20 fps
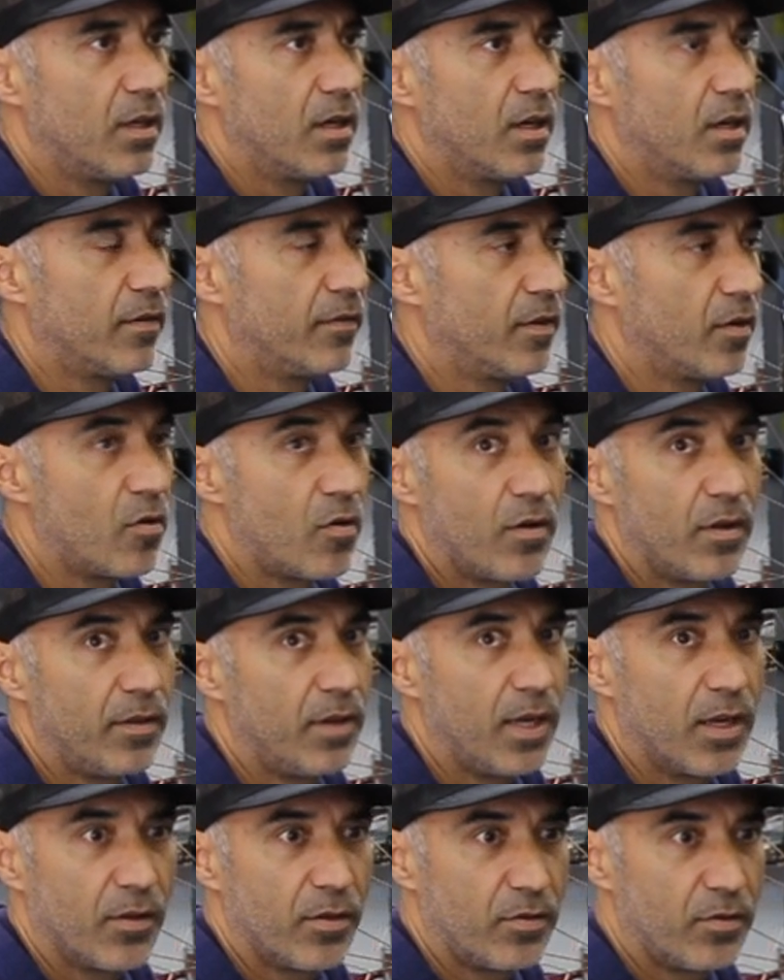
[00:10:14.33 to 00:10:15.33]
Uh, if you're going
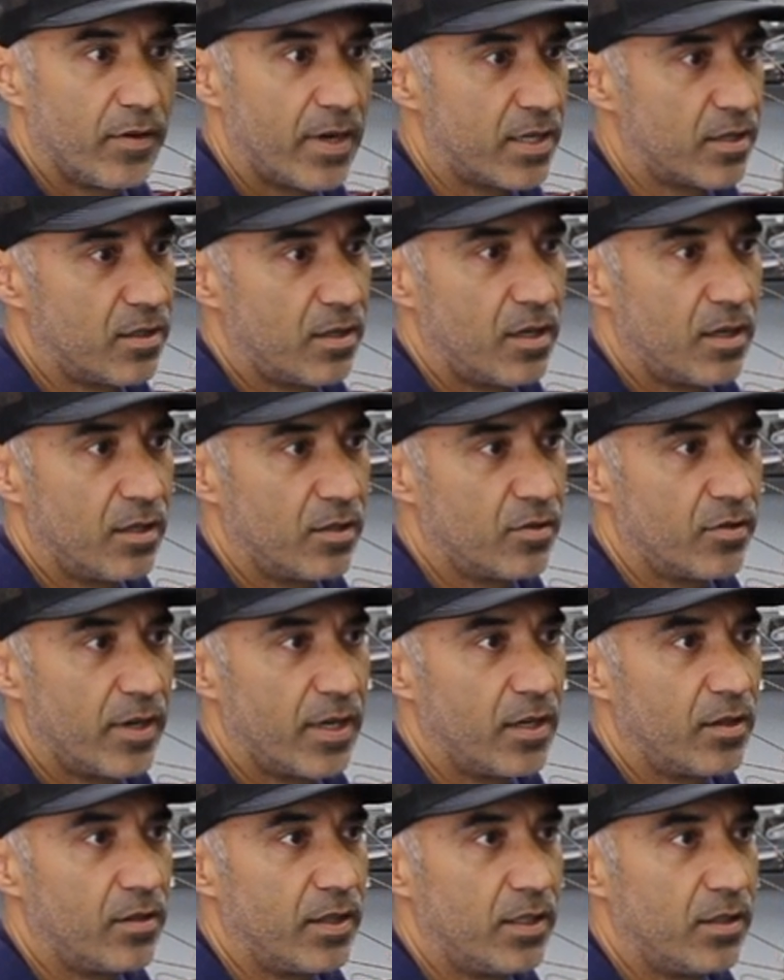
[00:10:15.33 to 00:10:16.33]
the other direction on a
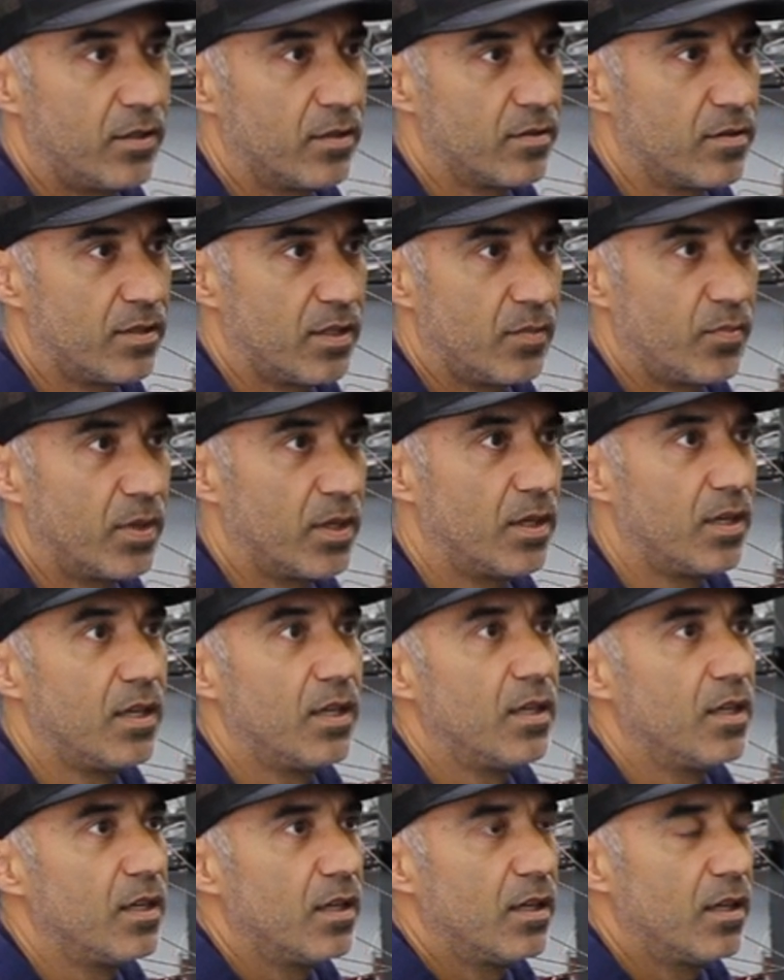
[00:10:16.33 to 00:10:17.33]
trail and you're zipping,
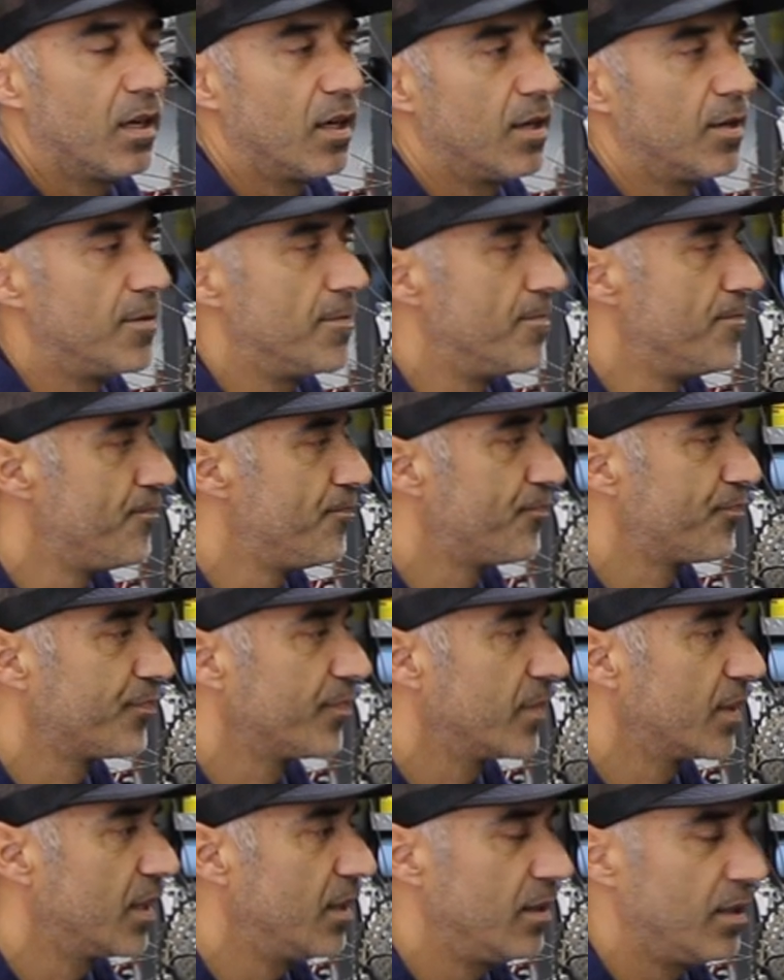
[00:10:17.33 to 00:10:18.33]
um,
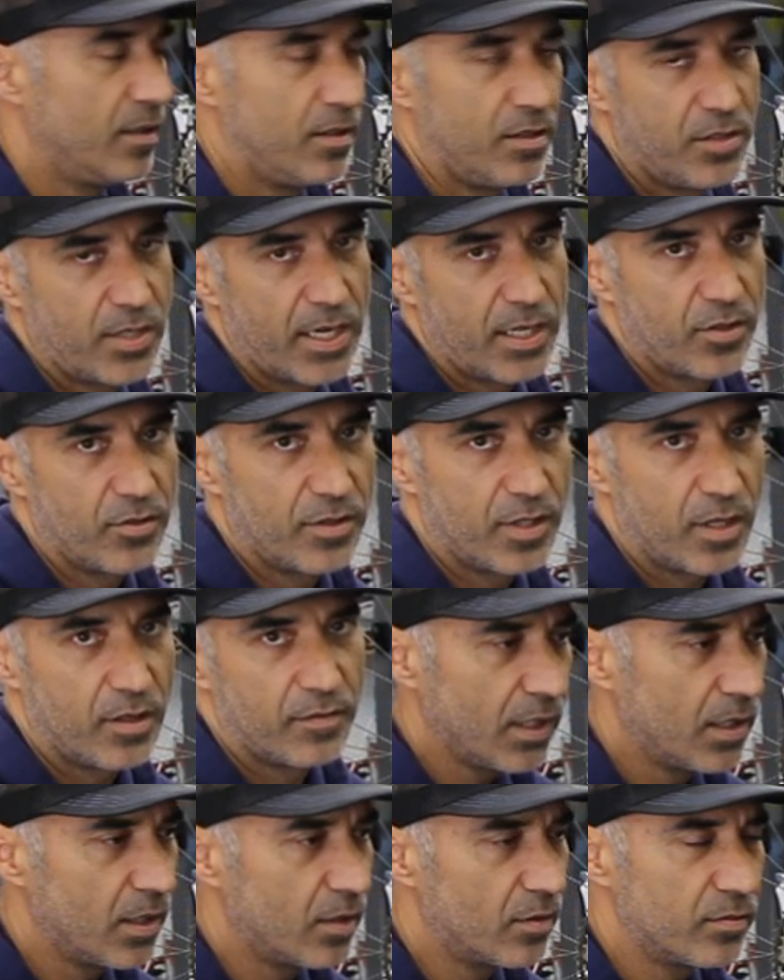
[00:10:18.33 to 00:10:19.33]
you need to check
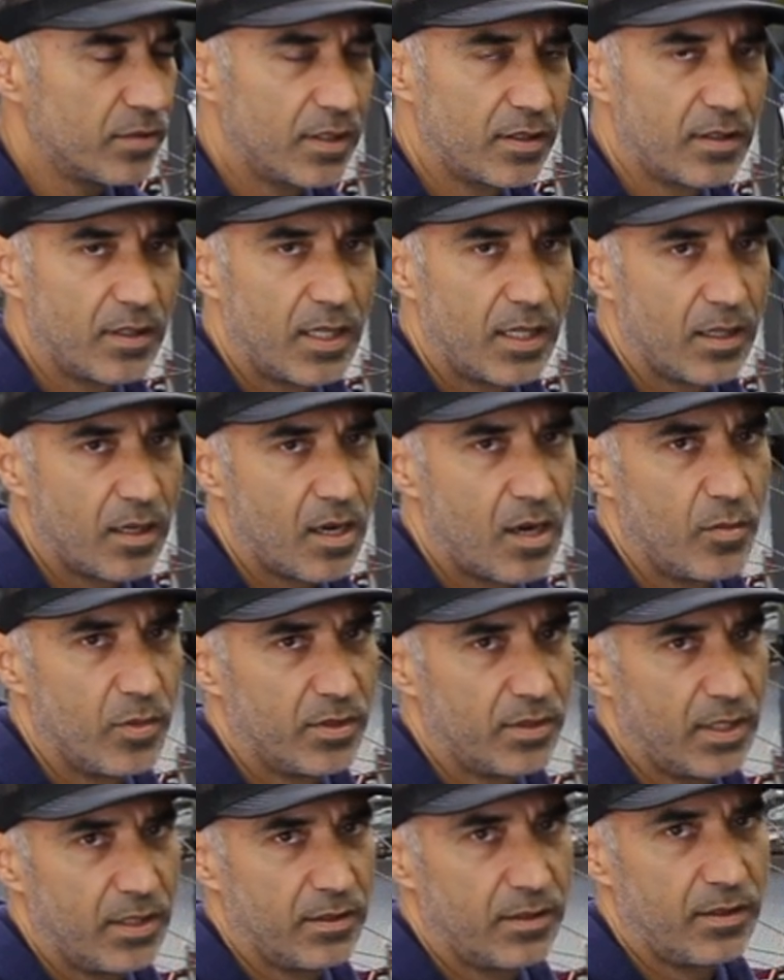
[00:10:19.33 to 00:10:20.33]
yourself. You know, just a lot of
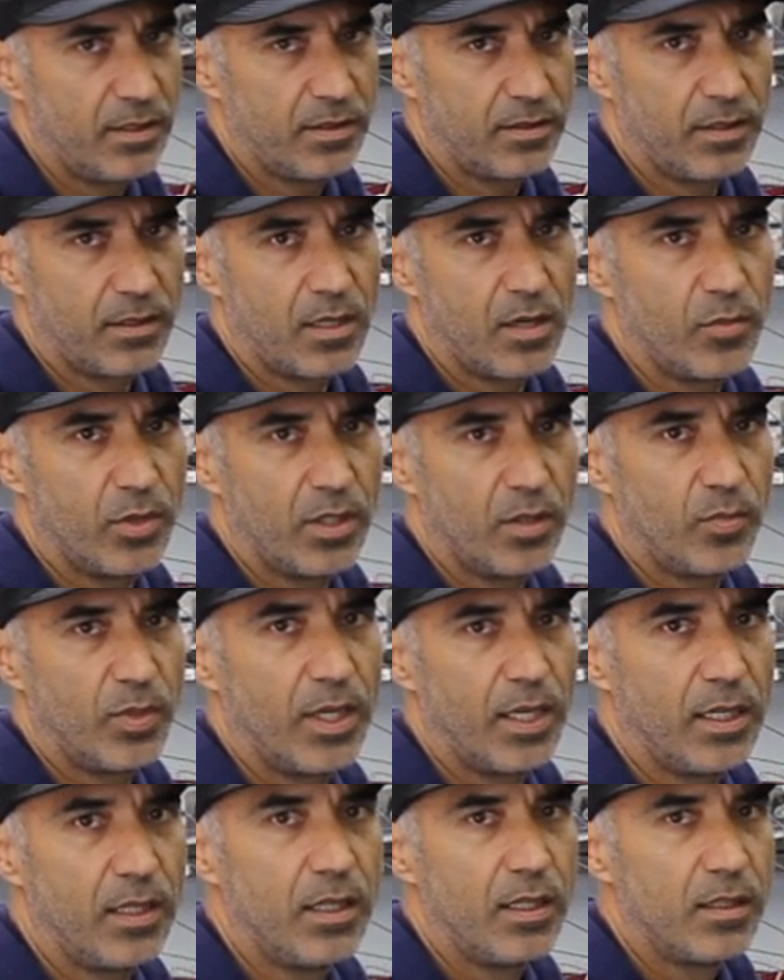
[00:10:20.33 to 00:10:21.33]
common sense needs to come into
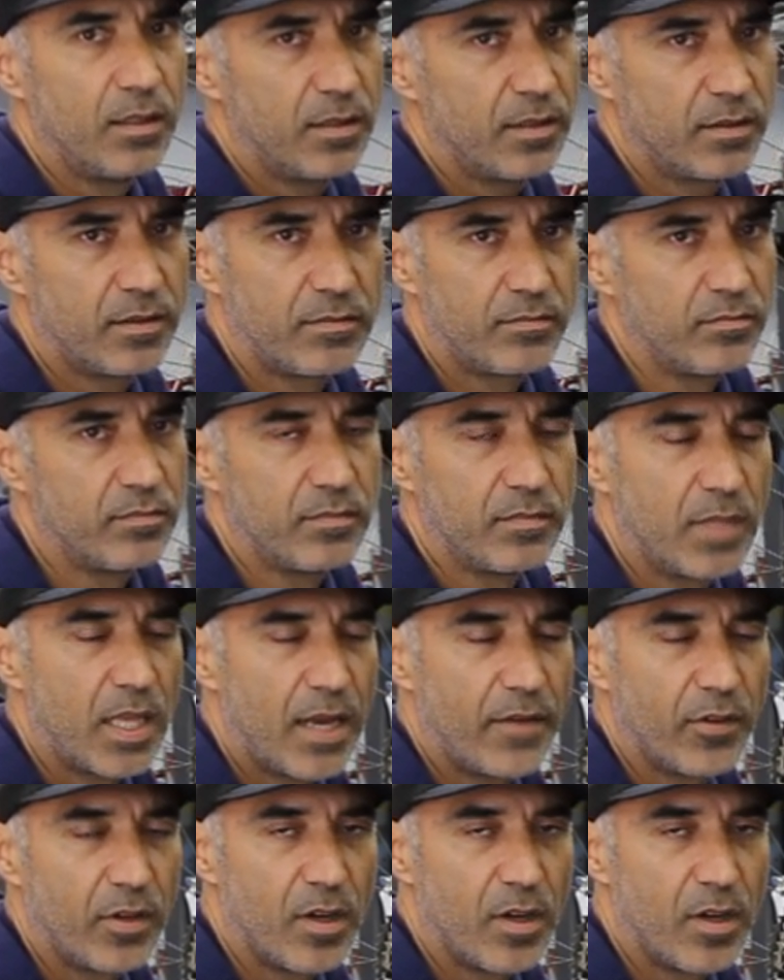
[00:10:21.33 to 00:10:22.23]
play. Just have a